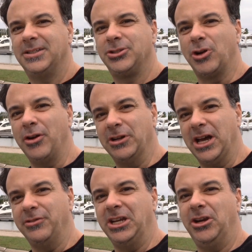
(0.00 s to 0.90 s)
Drivin
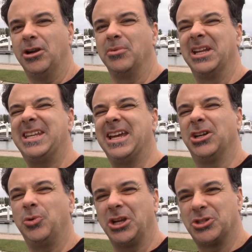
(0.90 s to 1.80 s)
Ivan here. I'm going to take
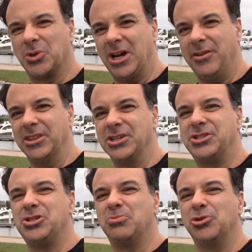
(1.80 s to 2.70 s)
a quick drive in the
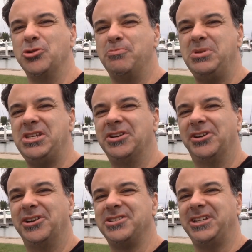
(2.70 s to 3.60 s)
Subaru
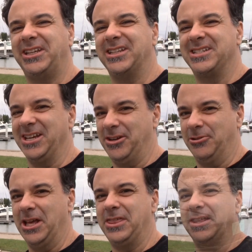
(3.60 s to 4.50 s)
BRZ and tell you what I